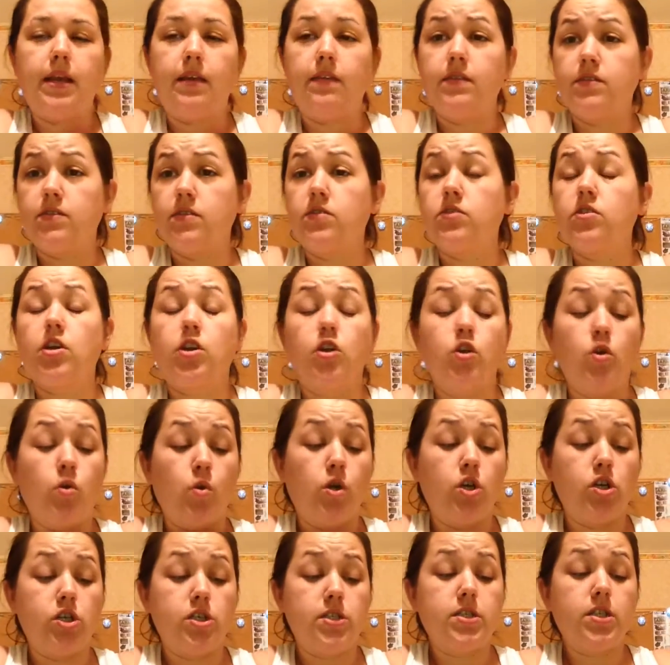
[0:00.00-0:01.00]
This is a
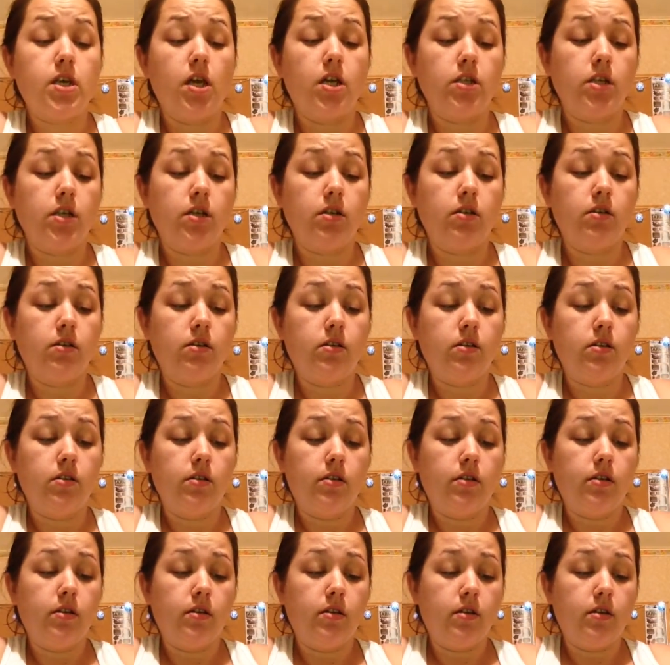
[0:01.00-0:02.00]
gorgeous color.
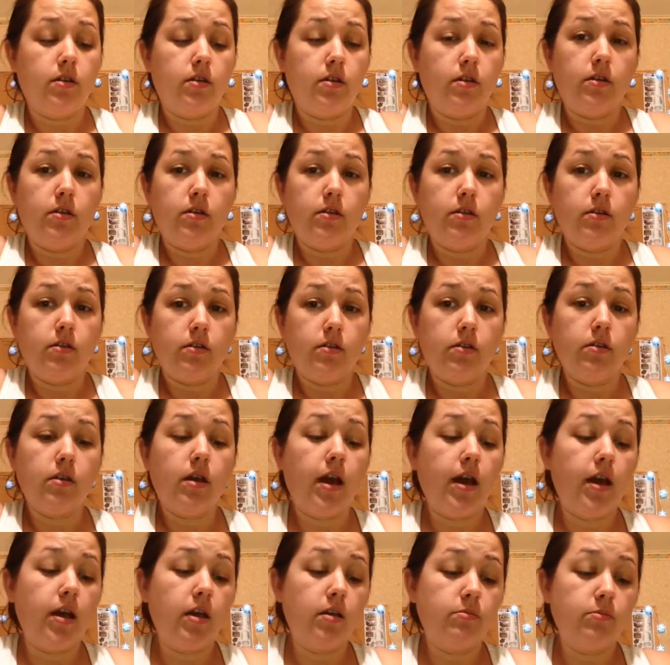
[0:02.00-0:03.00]

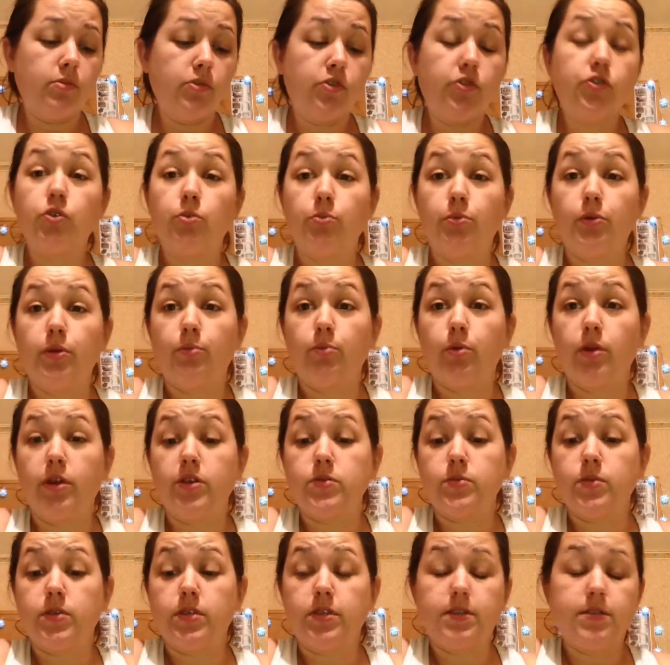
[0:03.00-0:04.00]
I am super impressed
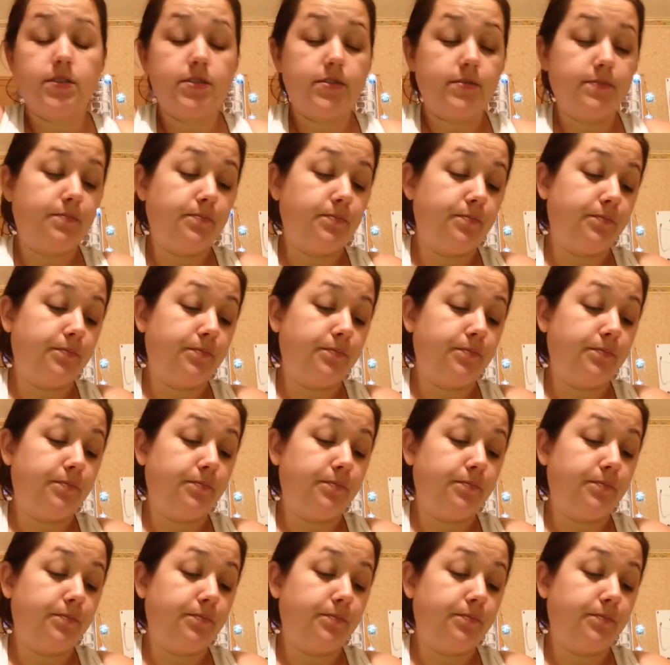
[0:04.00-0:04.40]
with this.